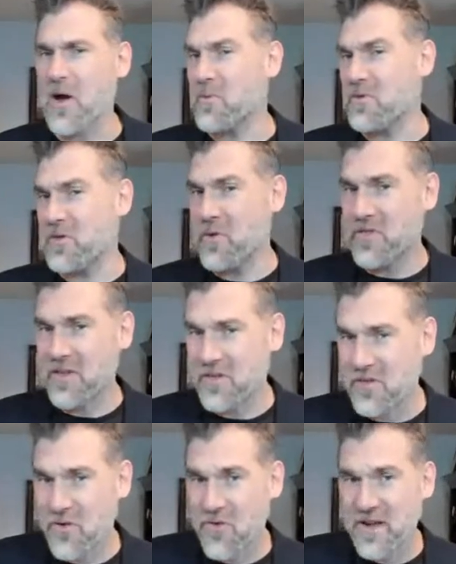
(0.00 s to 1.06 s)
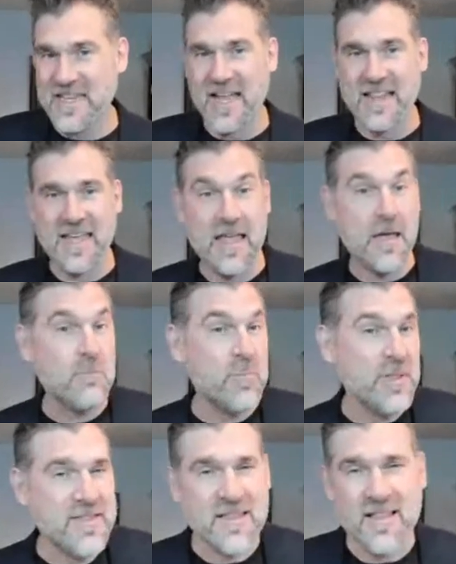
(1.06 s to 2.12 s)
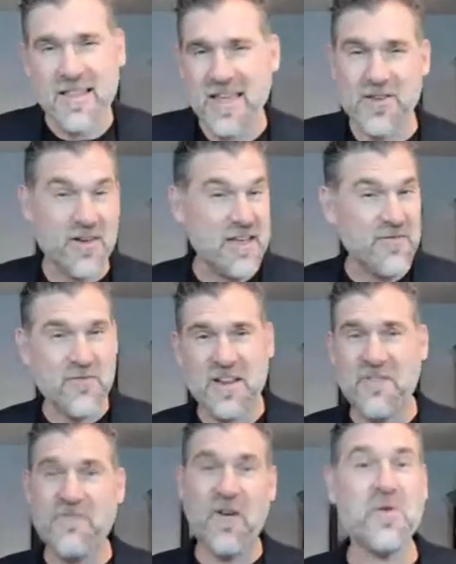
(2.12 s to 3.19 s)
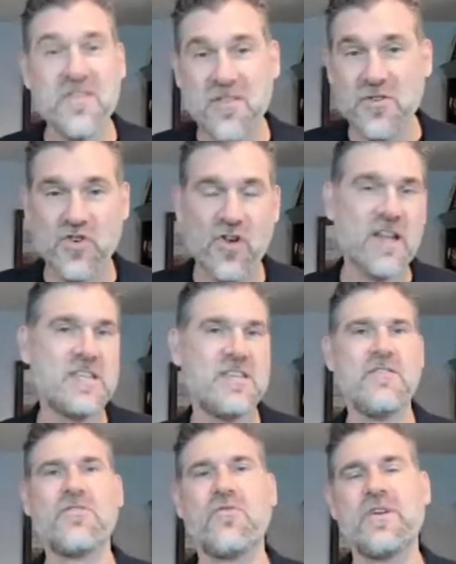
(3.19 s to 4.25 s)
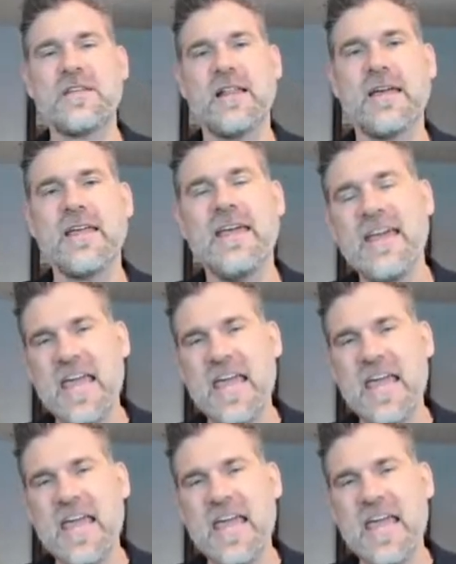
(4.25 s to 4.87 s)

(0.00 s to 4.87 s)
where I was using storytelling implicitly, not even really focused on trying to use storytelling.